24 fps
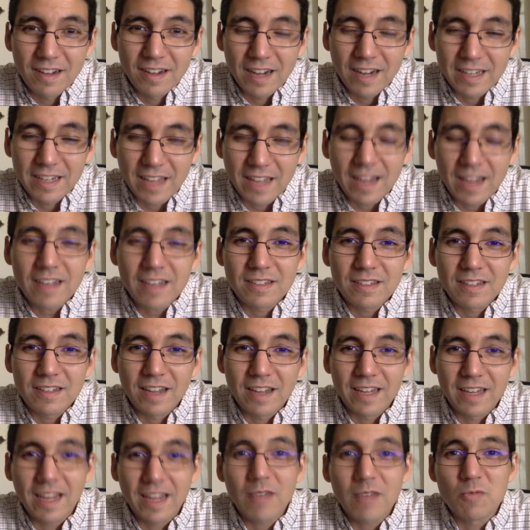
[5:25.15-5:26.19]
I can't
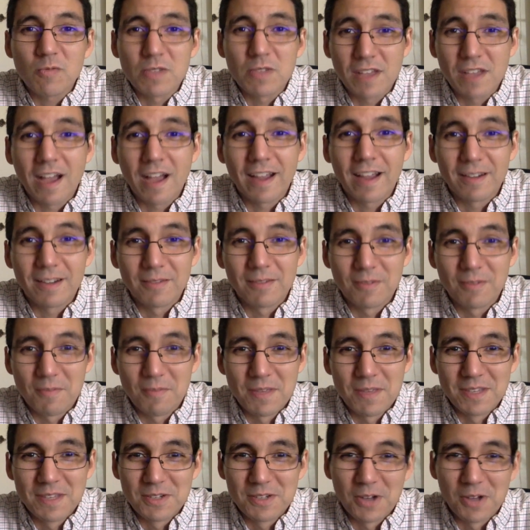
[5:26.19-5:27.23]
resign
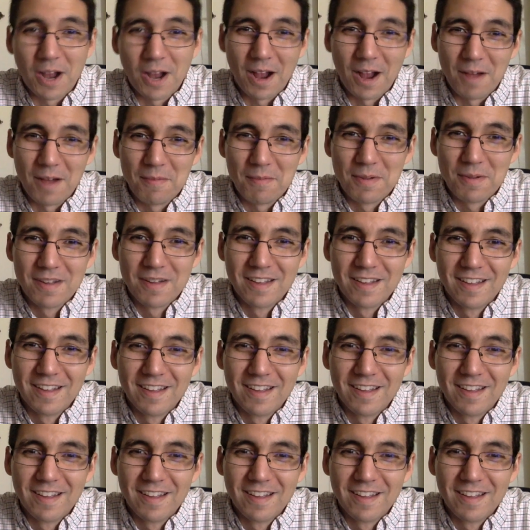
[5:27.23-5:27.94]
from this job,